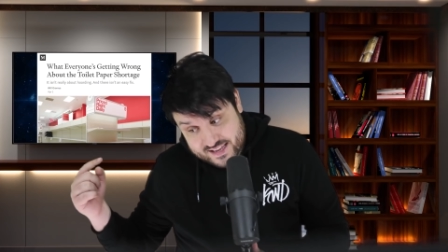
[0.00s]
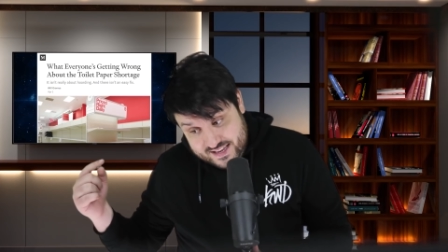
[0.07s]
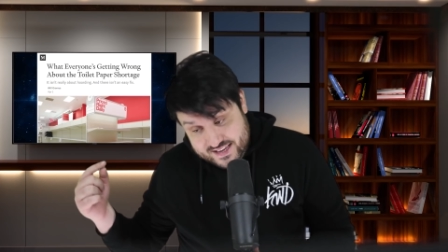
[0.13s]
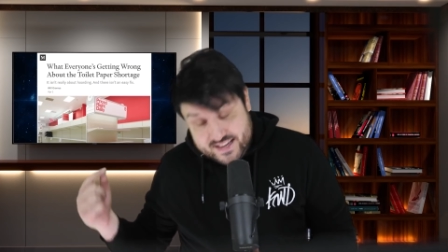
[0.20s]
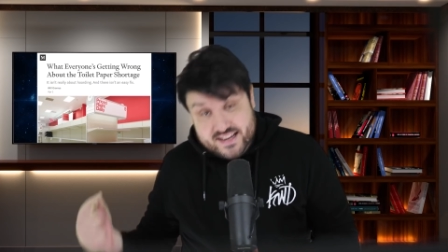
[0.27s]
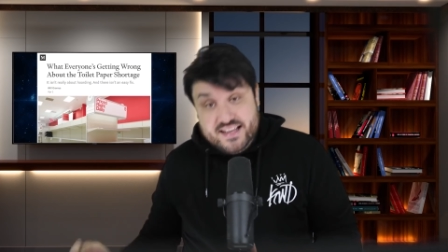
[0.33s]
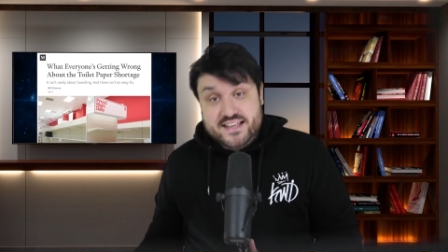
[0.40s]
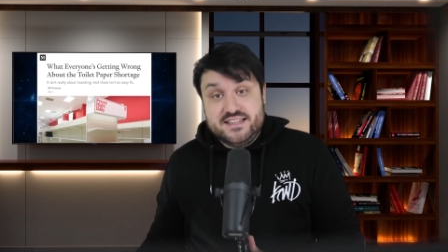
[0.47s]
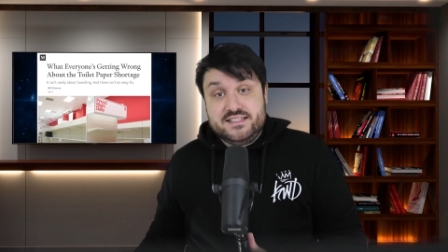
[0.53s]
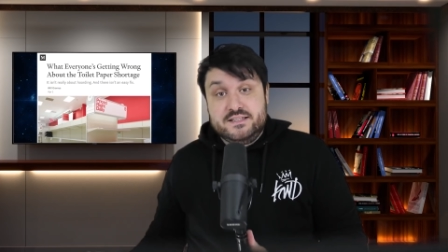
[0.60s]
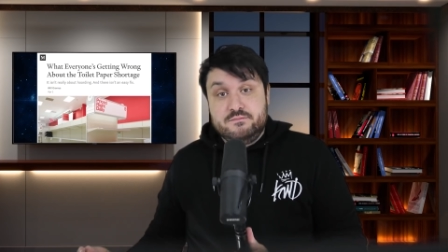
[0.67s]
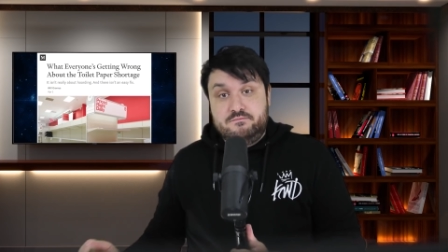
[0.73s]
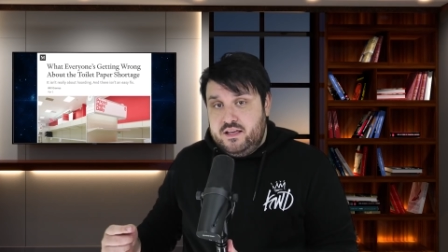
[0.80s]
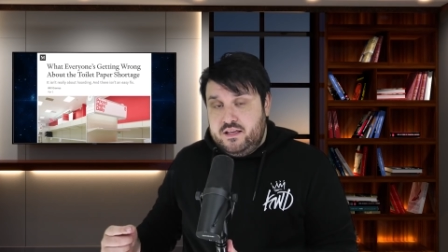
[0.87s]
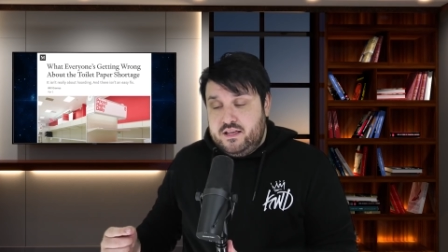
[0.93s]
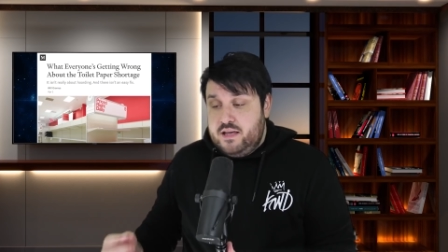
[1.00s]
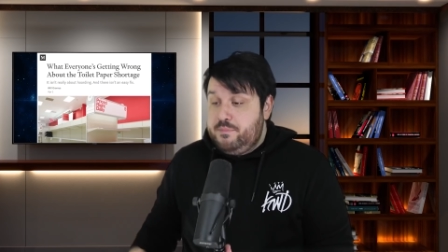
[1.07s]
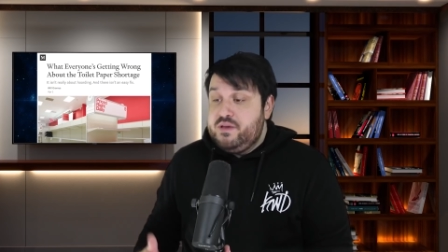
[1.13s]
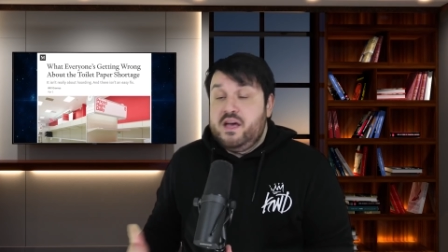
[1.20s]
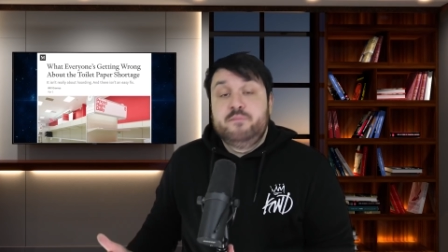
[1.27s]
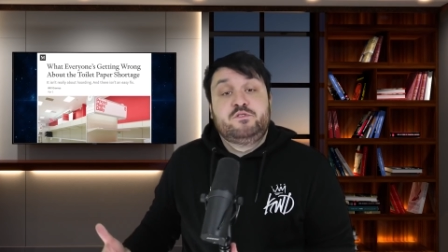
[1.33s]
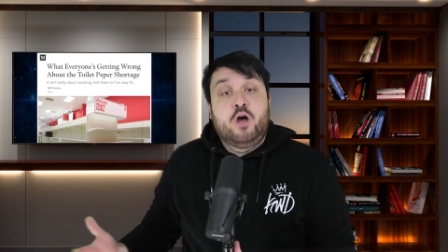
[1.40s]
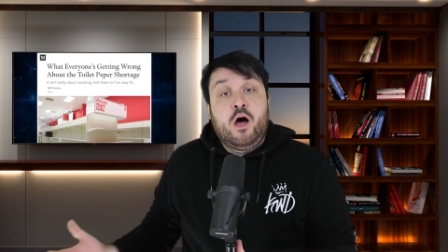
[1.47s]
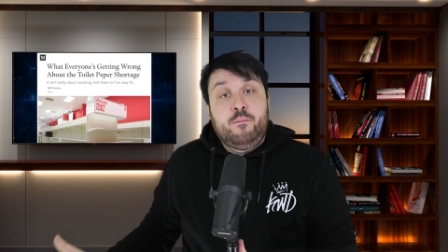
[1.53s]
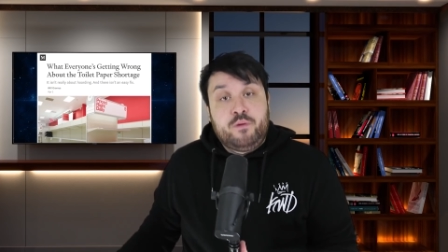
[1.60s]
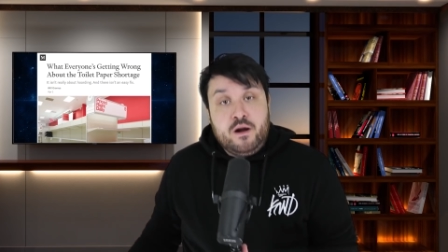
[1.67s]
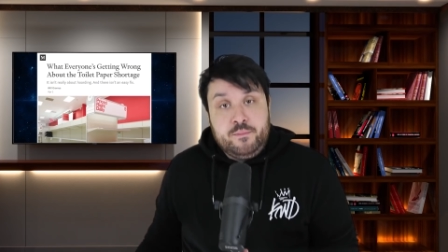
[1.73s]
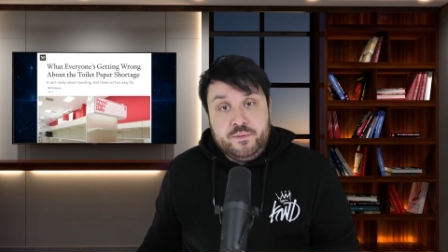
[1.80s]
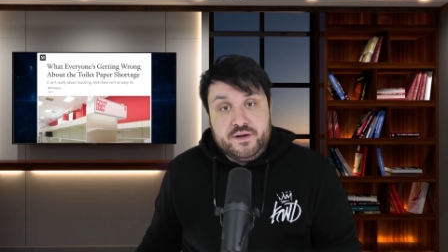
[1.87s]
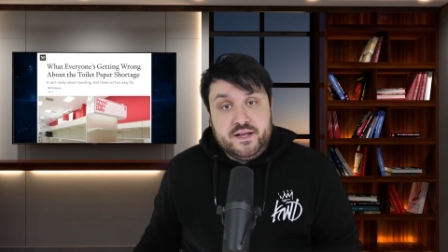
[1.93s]
it is, it becomes hot
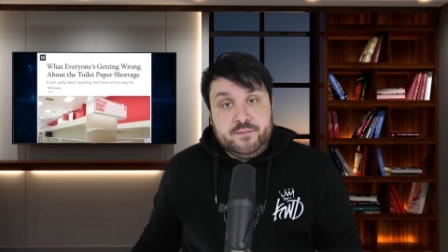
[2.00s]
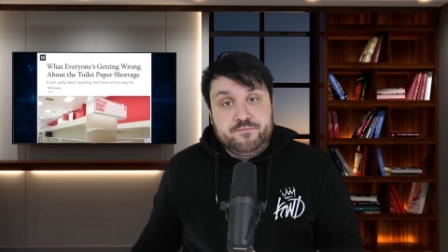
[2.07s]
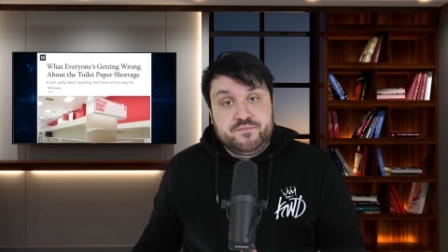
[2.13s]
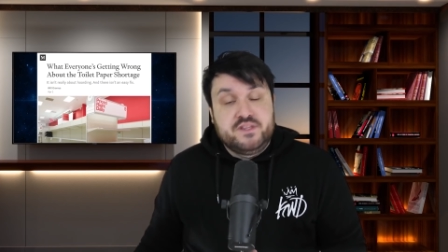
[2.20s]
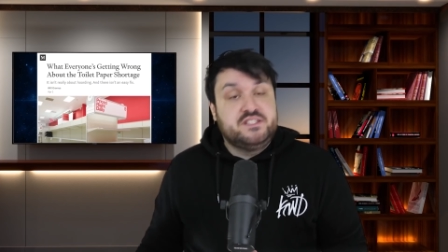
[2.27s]
property.